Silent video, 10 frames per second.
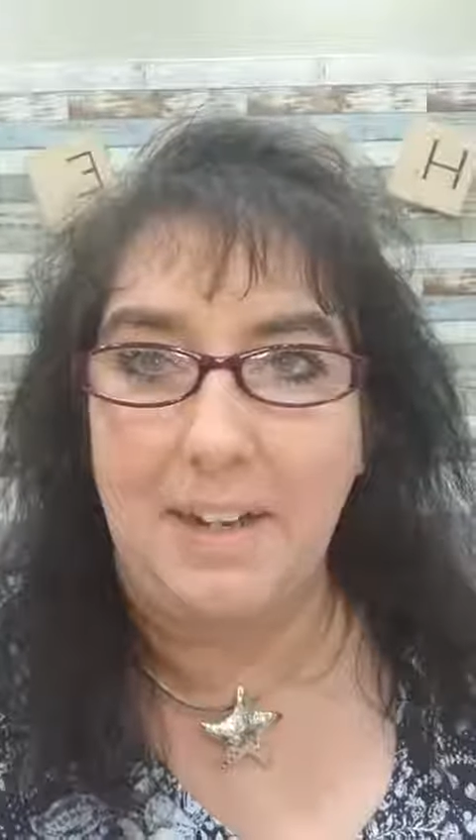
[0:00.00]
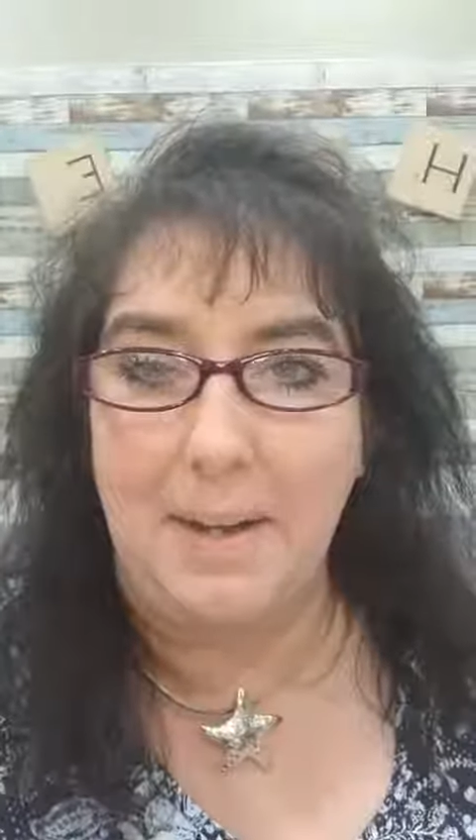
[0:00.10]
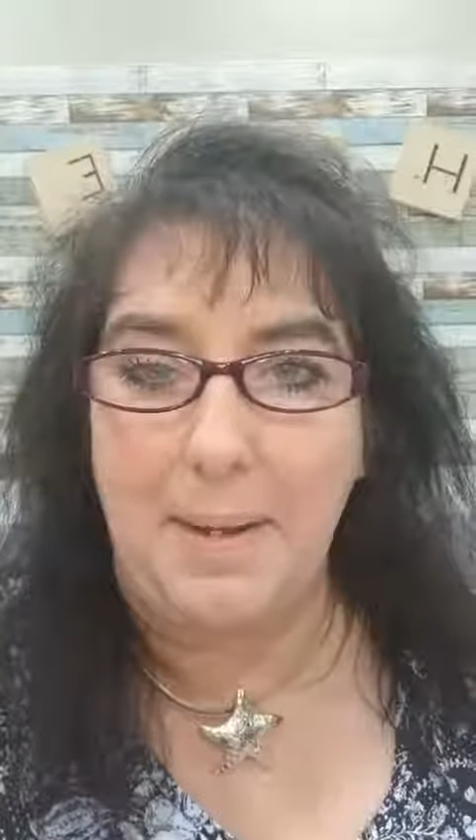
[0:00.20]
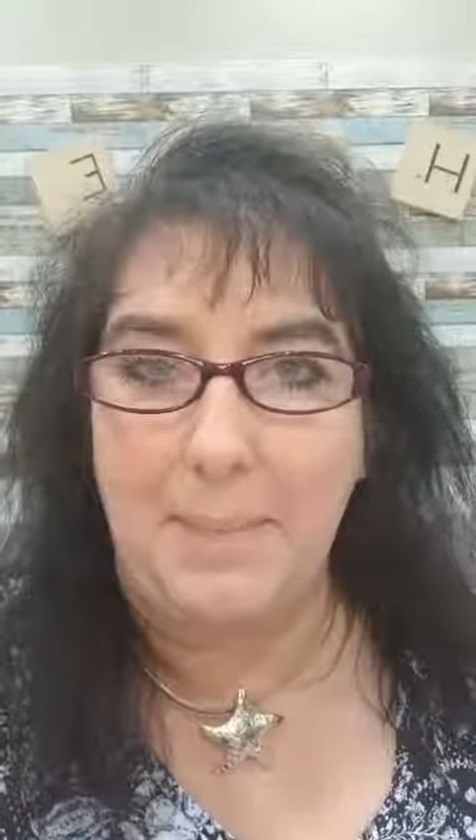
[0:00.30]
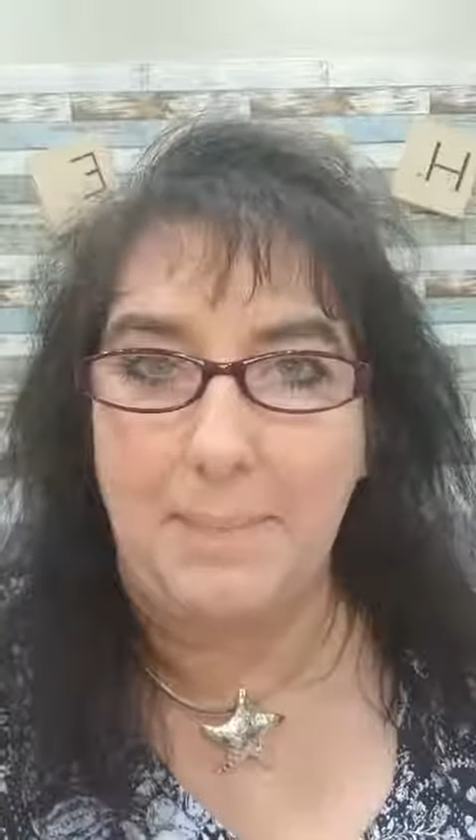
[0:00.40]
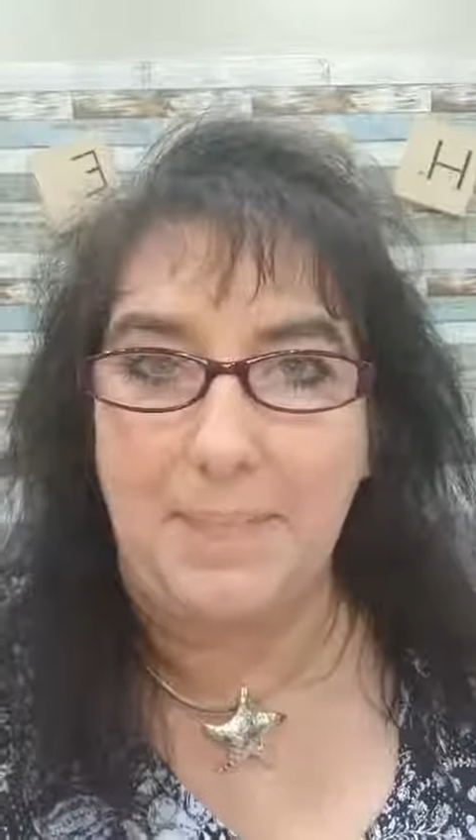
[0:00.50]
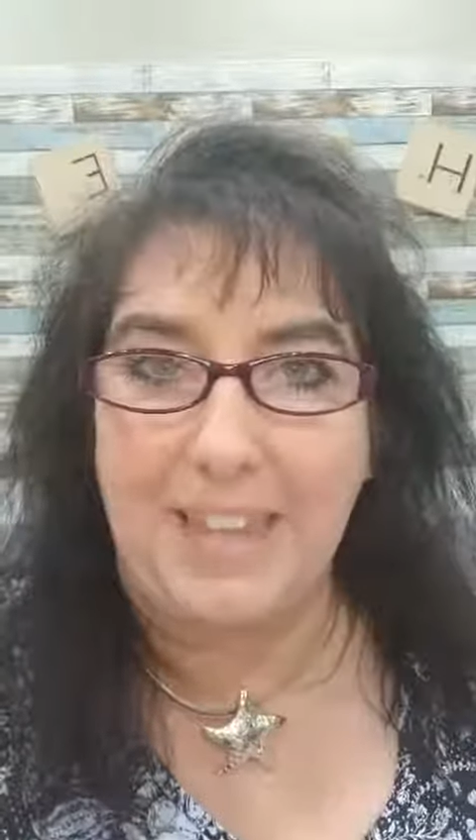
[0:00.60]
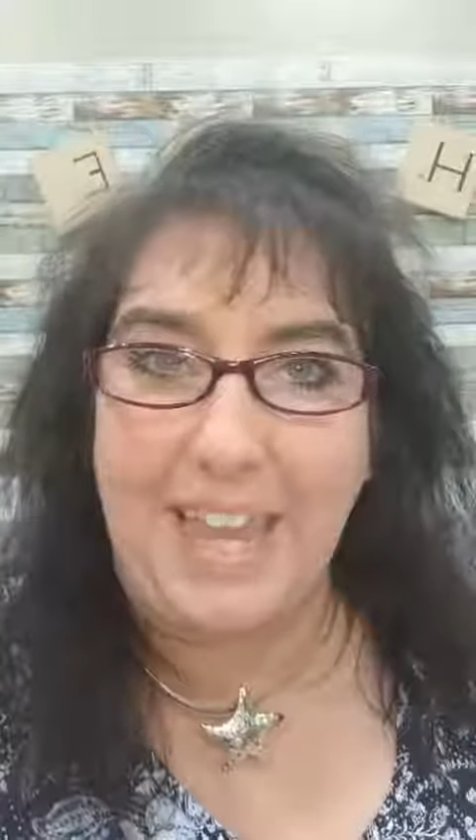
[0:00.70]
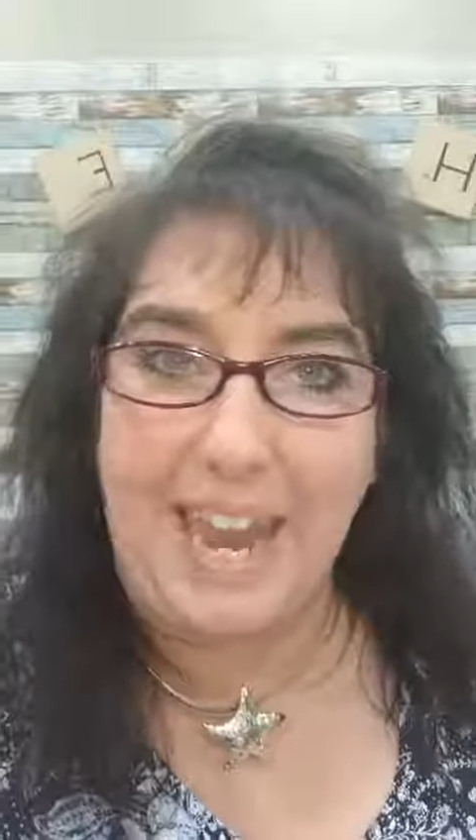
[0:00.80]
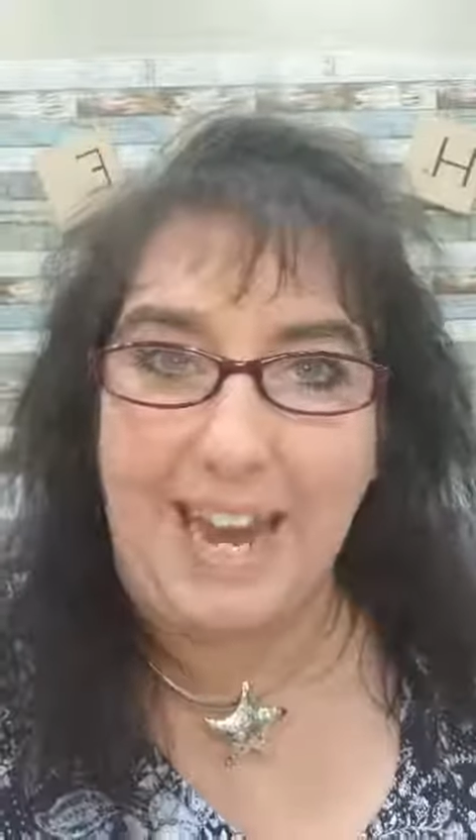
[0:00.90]
um,
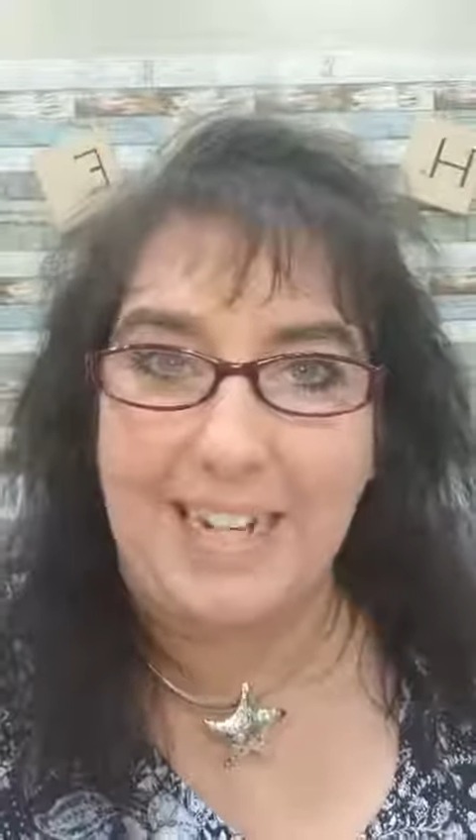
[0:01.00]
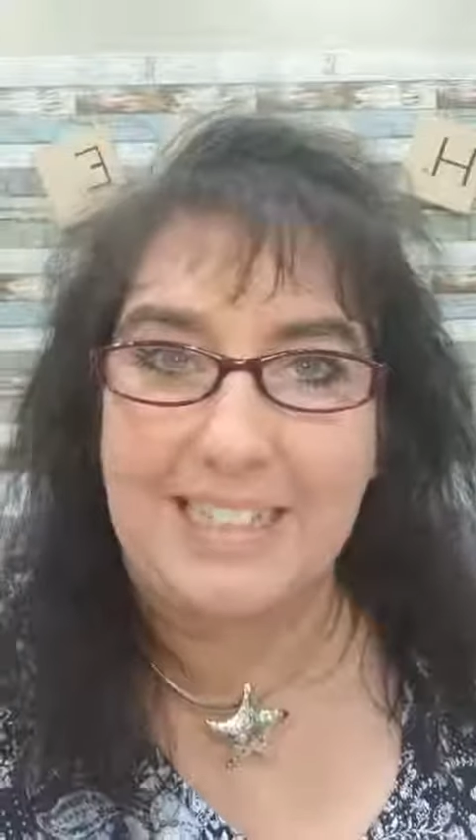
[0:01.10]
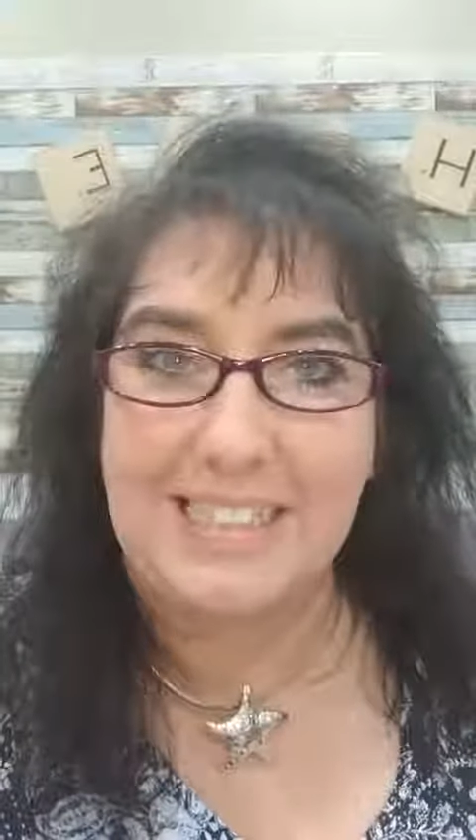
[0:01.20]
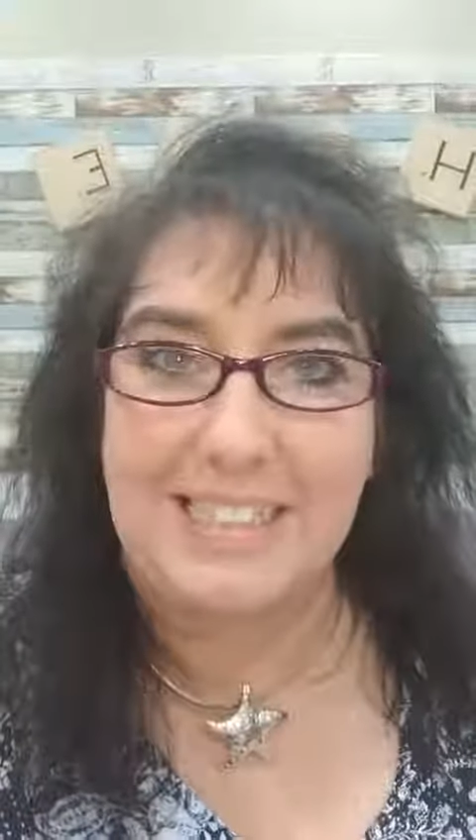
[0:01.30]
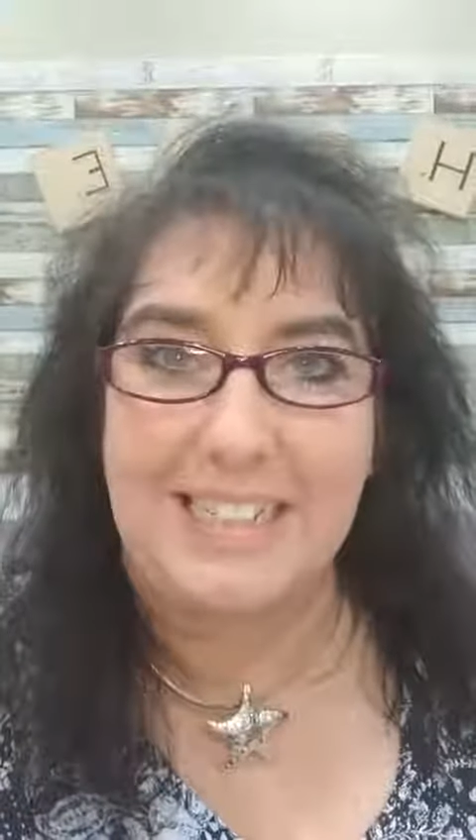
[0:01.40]
lax